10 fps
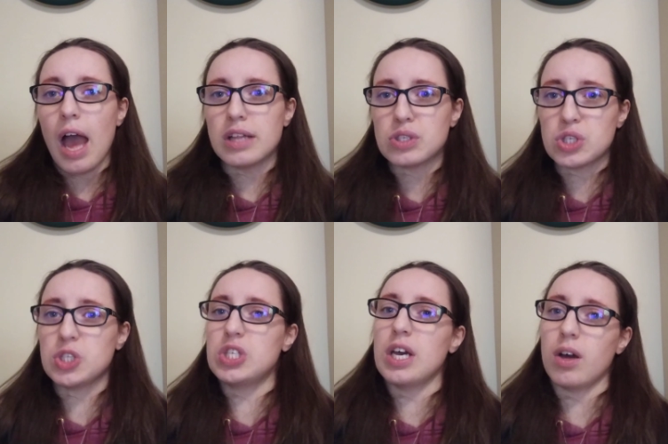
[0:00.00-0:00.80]
and
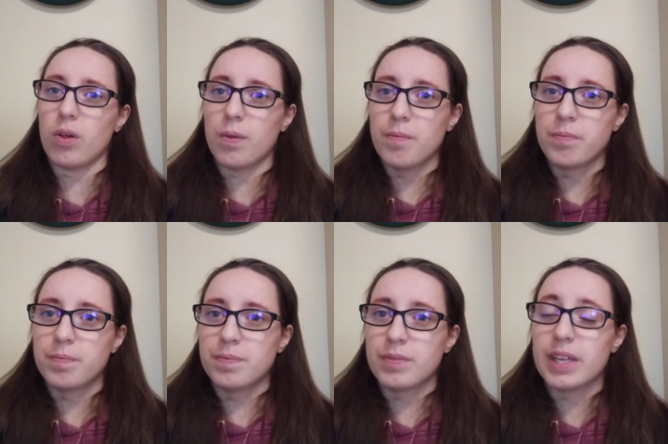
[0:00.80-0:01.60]
still
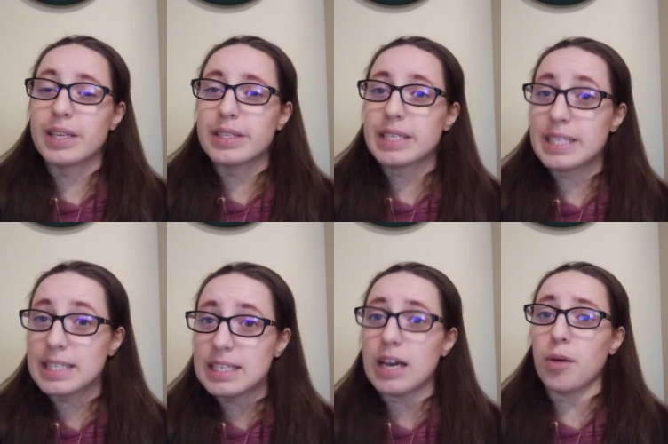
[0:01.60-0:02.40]

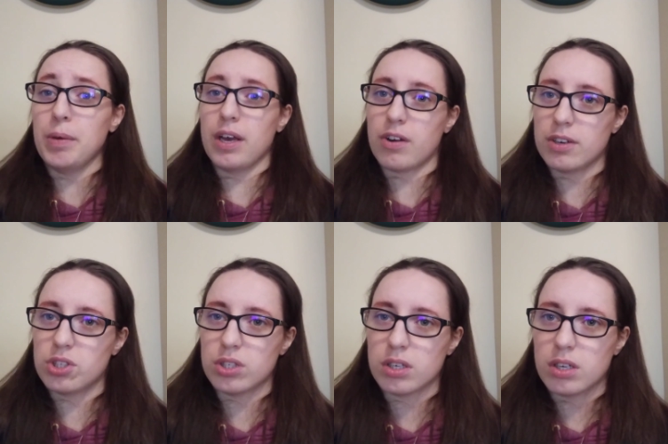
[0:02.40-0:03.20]
be a
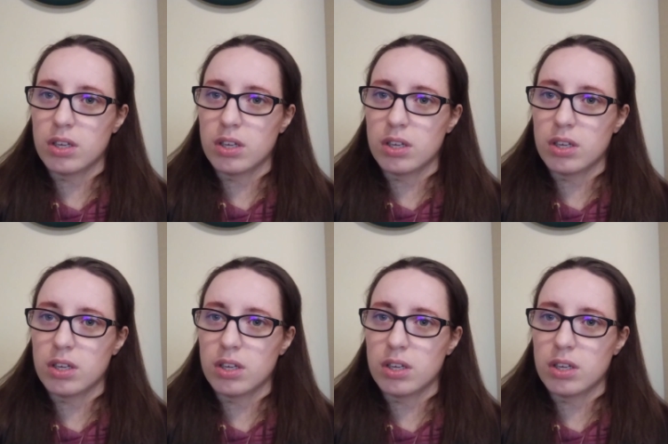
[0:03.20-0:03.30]
Christian.